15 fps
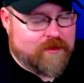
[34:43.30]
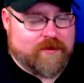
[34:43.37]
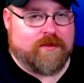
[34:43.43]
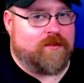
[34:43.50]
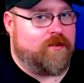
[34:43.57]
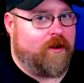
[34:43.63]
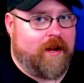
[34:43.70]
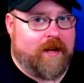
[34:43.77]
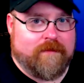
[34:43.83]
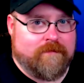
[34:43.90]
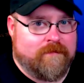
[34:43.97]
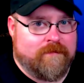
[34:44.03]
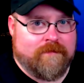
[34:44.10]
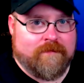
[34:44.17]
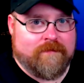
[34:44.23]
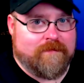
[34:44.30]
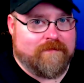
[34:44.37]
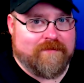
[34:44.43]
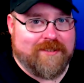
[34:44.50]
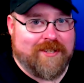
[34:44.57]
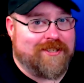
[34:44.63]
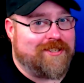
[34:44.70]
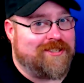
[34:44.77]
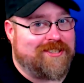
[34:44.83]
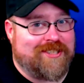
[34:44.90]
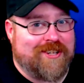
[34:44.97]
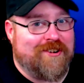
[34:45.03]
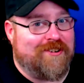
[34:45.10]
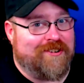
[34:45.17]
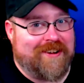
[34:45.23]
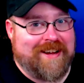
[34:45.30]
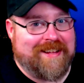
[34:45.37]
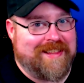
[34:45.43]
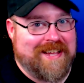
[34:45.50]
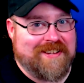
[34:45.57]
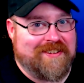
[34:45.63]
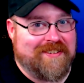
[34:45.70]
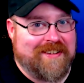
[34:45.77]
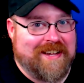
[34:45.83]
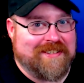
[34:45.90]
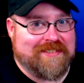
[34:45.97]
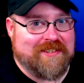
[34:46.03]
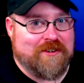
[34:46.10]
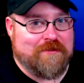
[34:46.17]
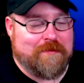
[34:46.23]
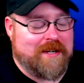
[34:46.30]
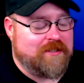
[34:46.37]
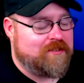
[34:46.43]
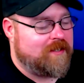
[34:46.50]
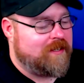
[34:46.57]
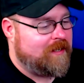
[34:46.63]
great. This is so great. Thank you guys so much.